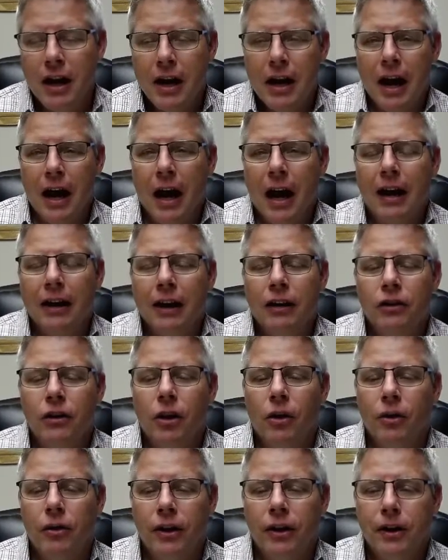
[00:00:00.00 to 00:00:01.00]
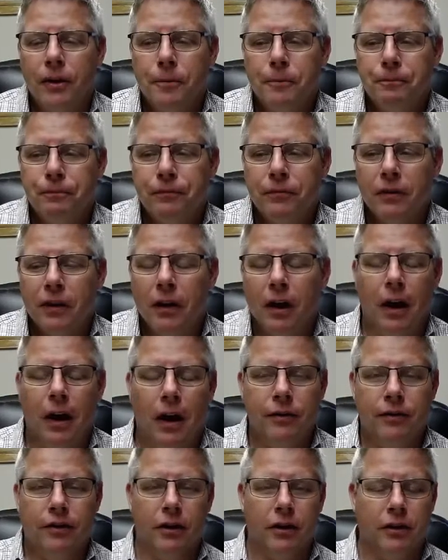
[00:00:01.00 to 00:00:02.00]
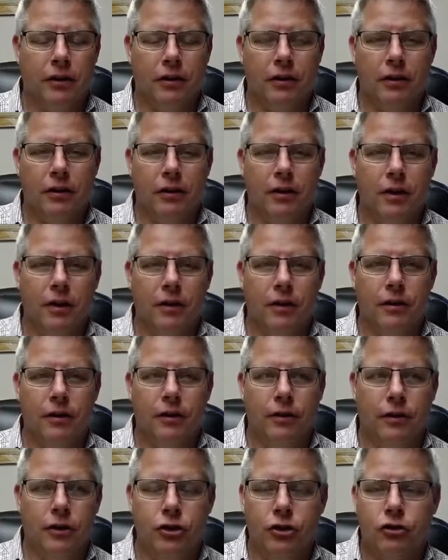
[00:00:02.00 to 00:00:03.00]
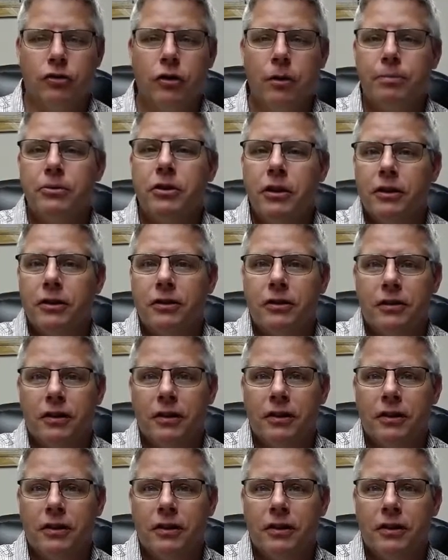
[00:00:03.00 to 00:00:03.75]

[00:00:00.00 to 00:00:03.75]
I don't know that the description is